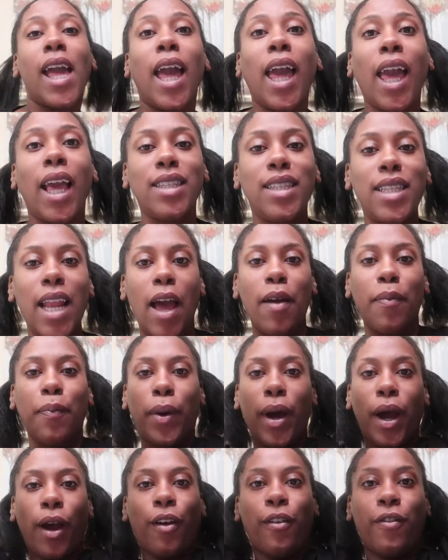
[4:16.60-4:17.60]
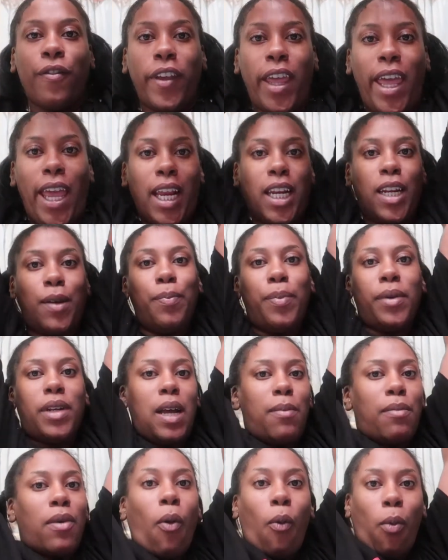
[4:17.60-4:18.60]
It's not perfect, but
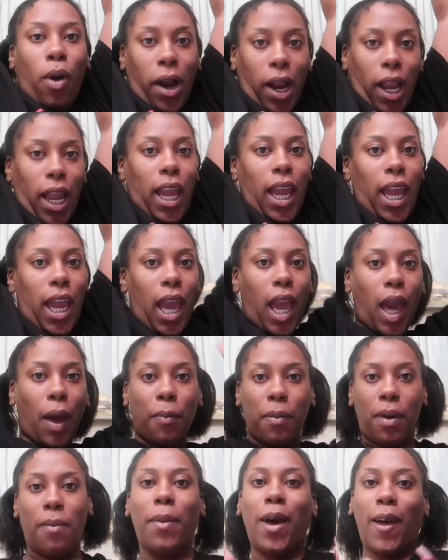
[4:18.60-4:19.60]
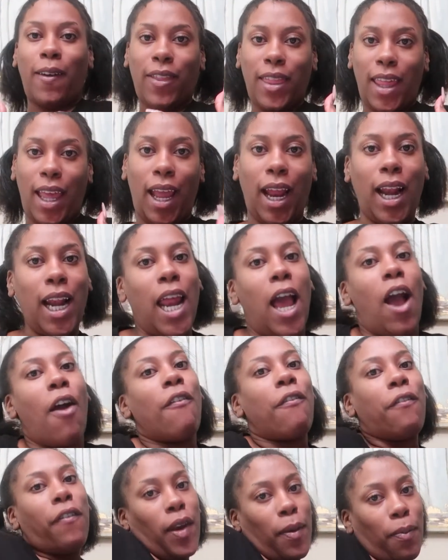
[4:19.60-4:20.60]
I'm gonna work it. Put my thing
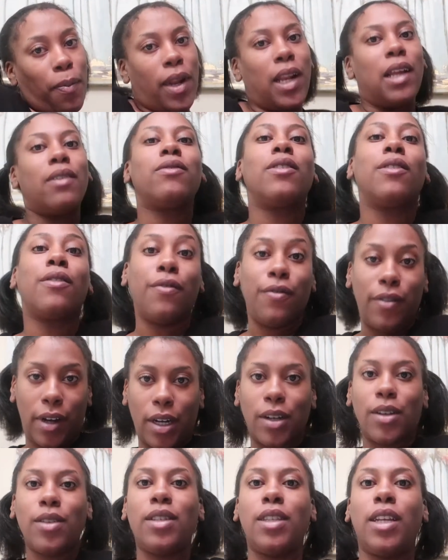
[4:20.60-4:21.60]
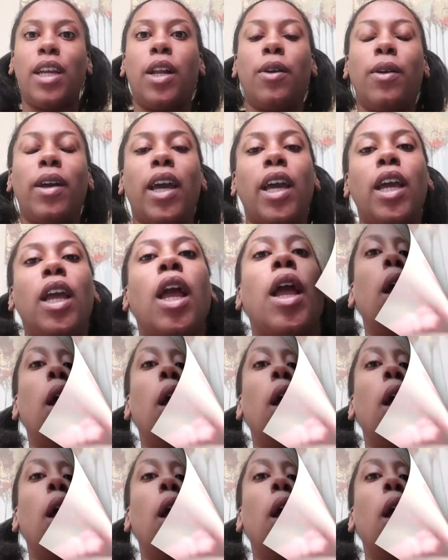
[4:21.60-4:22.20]
down, flip it, and reverse it, okay?